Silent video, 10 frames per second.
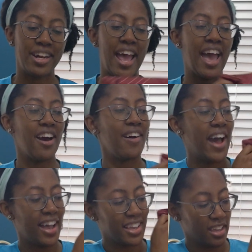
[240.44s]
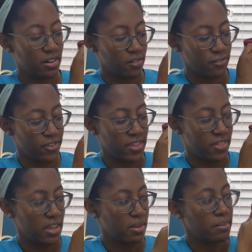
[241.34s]
now I can fit
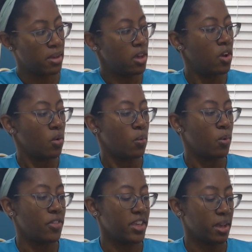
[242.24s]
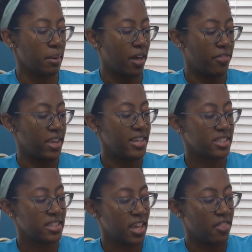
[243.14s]
them. One thing about these
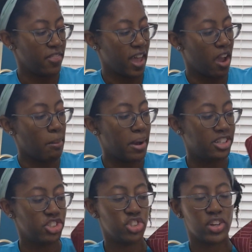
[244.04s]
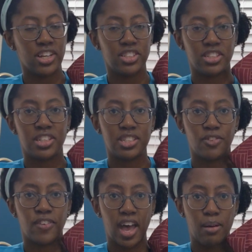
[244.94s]
is that they are my stretchiest
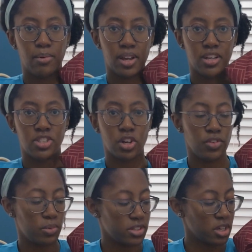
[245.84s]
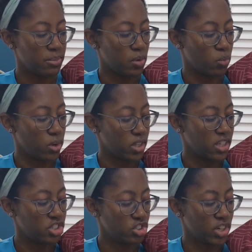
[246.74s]
fabric, so if you want something really
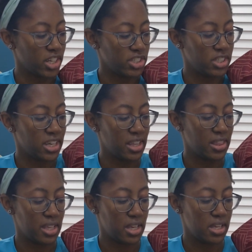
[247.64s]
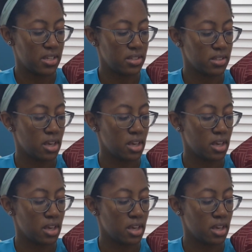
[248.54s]
stretchy, get these.